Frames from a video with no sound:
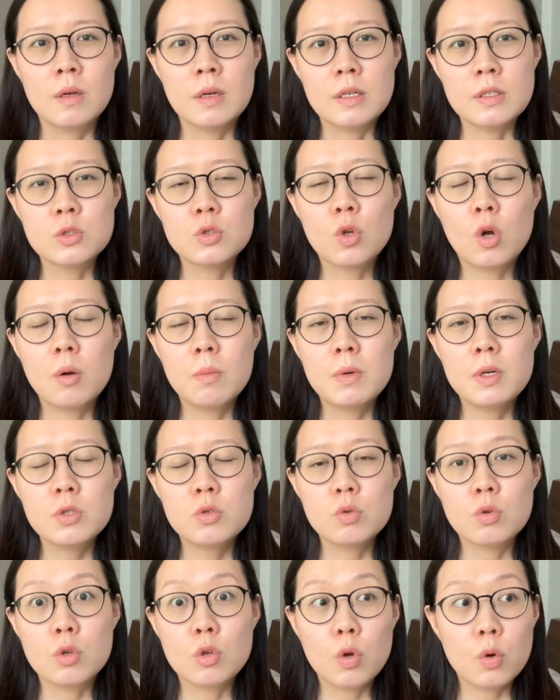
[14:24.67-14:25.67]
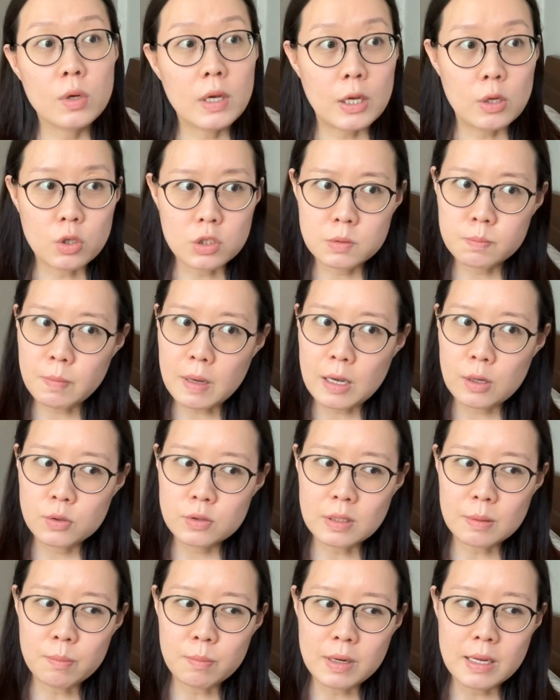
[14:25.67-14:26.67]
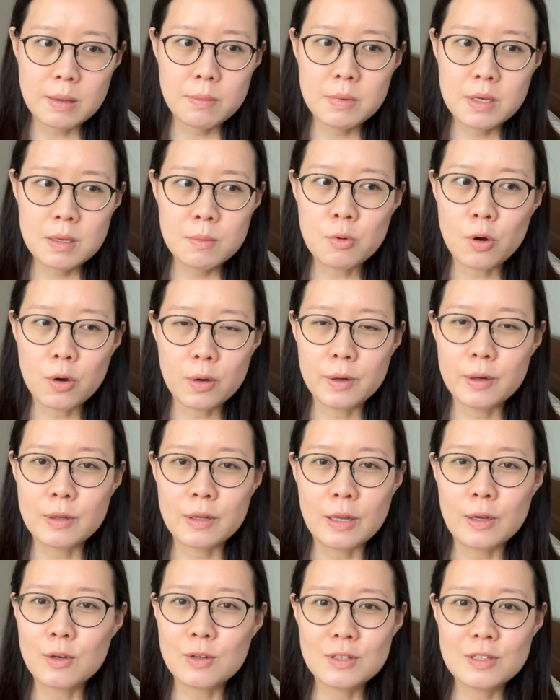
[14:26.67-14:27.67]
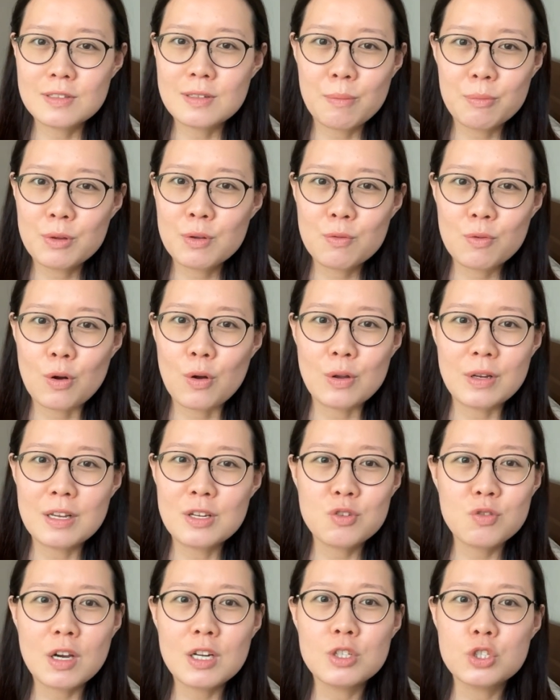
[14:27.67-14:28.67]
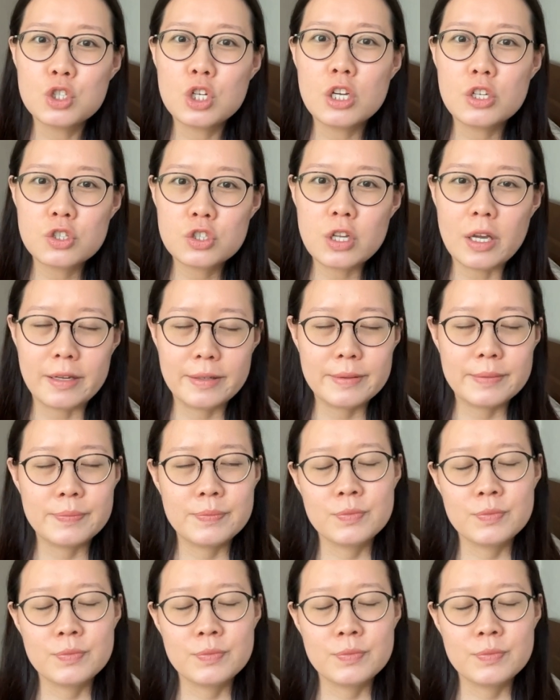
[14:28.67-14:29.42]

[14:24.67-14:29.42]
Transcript: it's normal to look at your spouse and blame him or her like, oh, there's something wrong, and then try to change that.